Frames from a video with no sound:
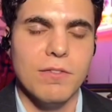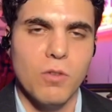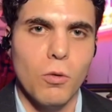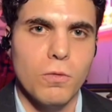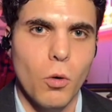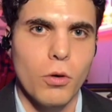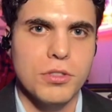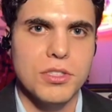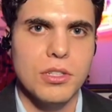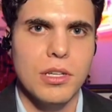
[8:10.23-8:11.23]
in full
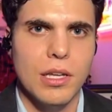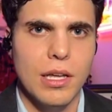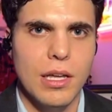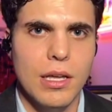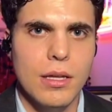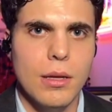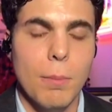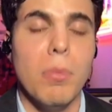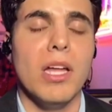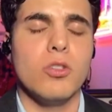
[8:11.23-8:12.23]
force.
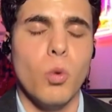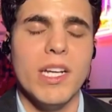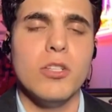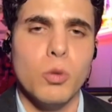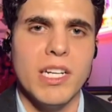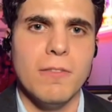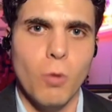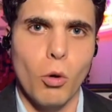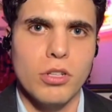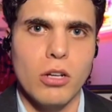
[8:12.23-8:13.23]
But
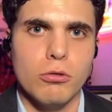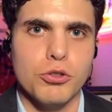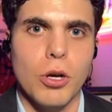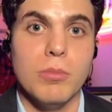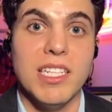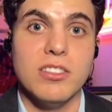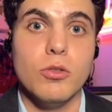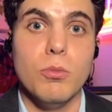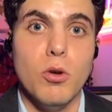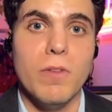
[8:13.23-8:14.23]
2024 Donald Trump needs
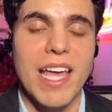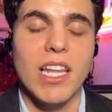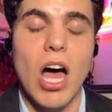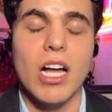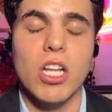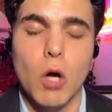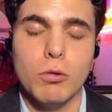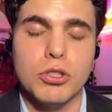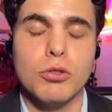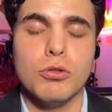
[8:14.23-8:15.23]
to move a lot
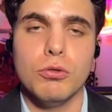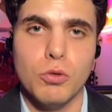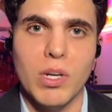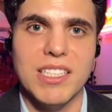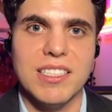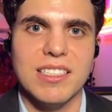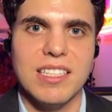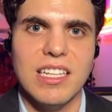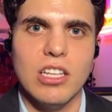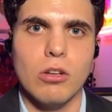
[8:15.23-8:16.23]
closer to
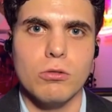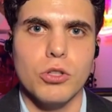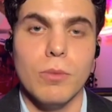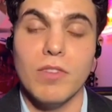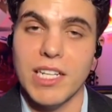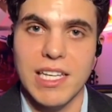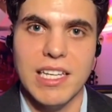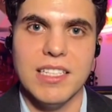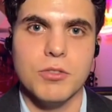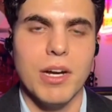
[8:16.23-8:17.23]
2016 Donald Trump than he
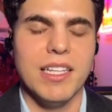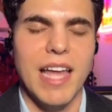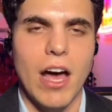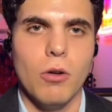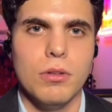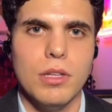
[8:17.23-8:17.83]
is right now.